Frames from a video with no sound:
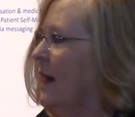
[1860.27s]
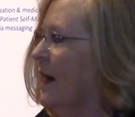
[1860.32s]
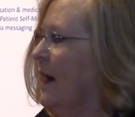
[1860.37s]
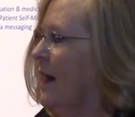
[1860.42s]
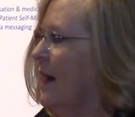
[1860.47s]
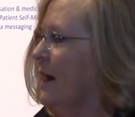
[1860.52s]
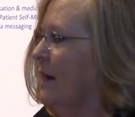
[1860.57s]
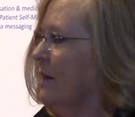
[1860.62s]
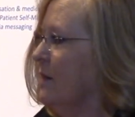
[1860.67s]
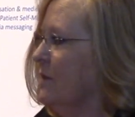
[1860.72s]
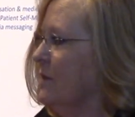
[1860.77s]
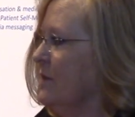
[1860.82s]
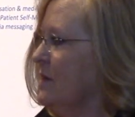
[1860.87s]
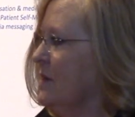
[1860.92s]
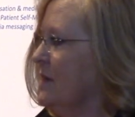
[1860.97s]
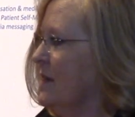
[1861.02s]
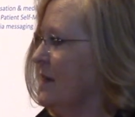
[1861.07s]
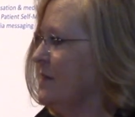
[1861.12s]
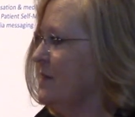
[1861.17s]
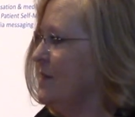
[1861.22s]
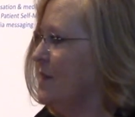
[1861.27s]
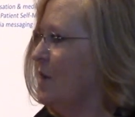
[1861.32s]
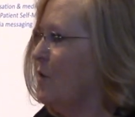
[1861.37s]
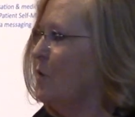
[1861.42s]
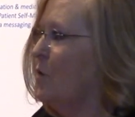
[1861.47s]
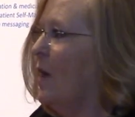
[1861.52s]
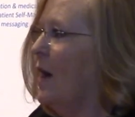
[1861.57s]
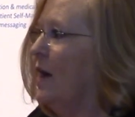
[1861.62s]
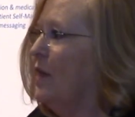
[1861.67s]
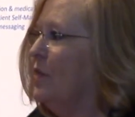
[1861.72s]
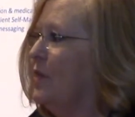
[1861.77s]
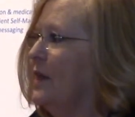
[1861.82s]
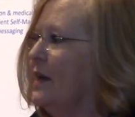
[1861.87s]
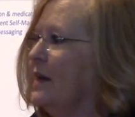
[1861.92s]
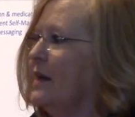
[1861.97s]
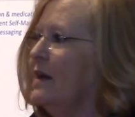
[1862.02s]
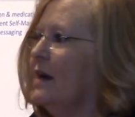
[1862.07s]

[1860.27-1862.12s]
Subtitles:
So I think,